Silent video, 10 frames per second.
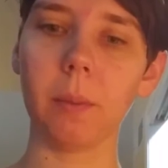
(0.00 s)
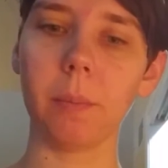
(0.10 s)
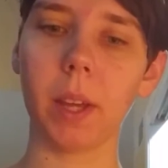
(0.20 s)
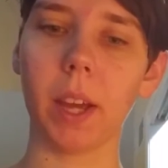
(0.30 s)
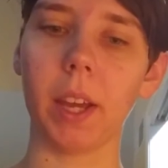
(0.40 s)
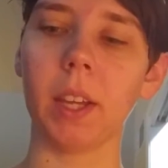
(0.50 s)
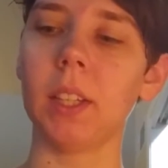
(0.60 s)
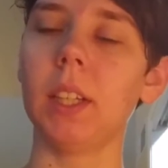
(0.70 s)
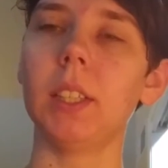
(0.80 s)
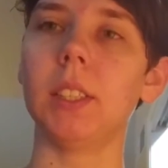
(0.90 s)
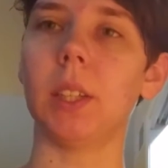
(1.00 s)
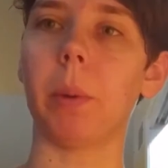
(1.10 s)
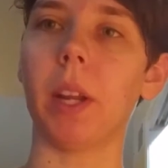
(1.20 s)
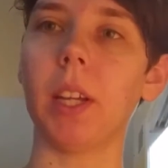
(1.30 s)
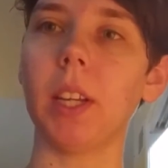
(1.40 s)
Okay, so
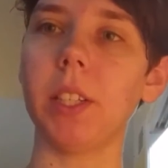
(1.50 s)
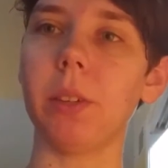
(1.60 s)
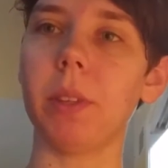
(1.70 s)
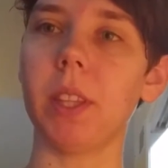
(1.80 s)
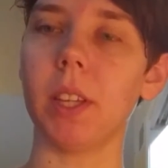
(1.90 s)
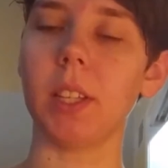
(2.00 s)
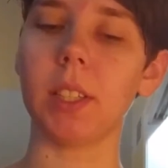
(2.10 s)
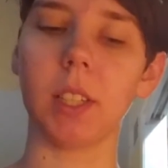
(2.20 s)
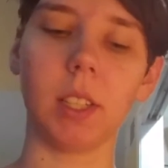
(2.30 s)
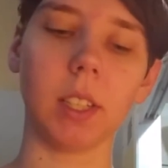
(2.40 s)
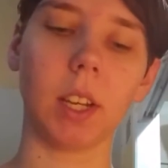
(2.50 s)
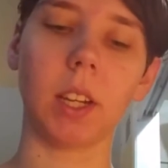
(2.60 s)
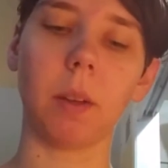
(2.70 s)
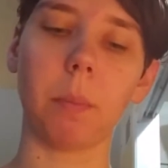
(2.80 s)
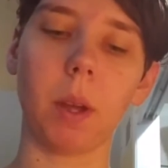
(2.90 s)
what I'm going to do with this is
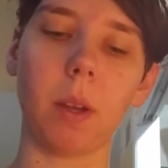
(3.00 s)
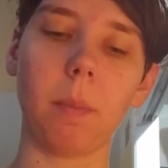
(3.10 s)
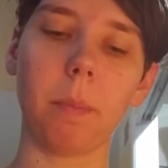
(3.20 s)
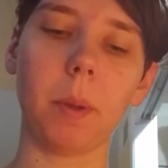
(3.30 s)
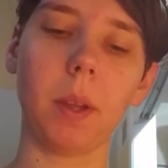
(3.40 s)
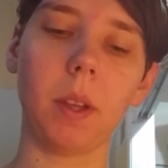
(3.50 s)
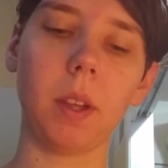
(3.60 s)
I'm going to pump